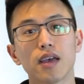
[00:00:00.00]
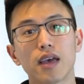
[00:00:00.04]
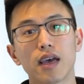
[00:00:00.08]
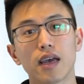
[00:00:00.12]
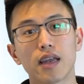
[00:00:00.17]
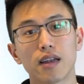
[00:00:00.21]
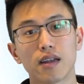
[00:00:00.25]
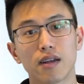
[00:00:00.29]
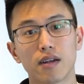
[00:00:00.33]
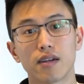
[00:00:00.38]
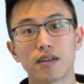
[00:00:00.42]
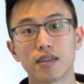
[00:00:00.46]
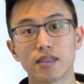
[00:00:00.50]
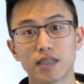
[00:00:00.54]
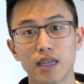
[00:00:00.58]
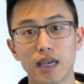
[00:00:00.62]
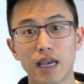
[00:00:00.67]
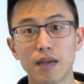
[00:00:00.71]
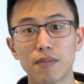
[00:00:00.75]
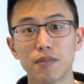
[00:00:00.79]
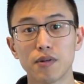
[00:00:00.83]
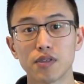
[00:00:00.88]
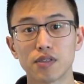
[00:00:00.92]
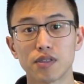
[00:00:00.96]
and are is
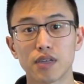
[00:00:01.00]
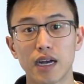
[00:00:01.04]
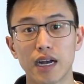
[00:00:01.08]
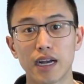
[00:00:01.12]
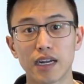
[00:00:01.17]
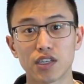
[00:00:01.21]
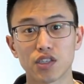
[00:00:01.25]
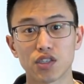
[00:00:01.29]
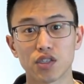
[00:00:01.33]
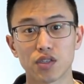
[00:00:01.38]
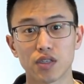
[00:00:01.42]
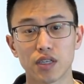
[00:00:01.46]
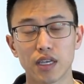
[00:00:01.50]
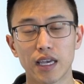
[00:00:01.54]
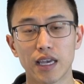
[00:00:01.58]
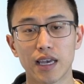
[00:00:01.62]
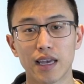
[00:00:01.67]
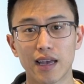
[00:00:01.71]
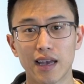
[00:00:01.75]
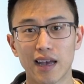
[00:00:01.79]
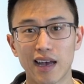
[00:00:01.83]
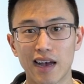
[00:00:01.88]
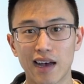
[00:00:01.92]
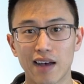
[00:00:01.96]
able to actually
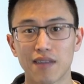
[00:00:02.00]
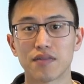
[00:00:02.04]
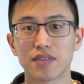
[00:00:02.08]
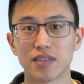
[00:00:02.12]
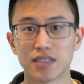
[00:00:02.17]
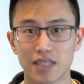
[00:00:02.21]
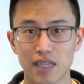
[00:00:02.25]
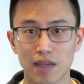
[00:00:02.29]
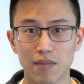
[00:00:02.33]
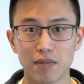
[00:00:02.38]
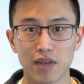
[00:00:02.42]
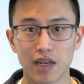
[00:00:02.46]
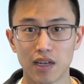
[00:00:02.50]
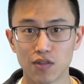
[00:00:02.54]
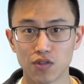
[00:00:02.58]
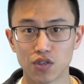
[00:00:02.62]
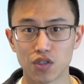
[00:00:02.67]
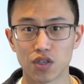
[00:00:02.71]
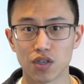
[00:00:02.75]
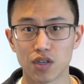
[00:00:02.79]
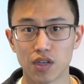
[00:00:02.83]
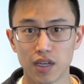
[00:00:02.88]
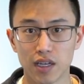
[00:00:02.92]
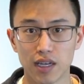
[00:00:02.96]
have the same
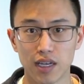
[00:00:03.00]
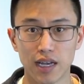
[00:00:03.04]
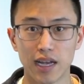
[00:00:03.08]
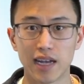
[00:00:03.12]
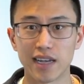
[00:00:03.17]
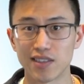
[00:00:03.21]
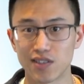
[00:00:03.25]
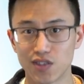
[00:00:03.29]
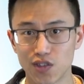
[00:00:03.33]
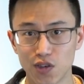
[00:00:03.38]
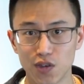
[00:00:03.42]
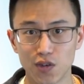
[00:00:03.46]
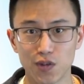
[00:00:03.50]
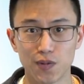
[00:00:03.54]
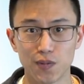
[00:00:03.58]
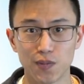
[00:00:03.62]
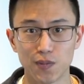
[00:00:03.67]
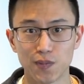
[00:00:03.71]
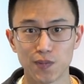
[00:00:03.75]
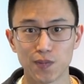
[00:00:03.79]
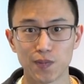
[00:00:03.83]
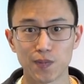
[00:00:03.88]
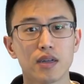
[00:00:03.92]
culture as you.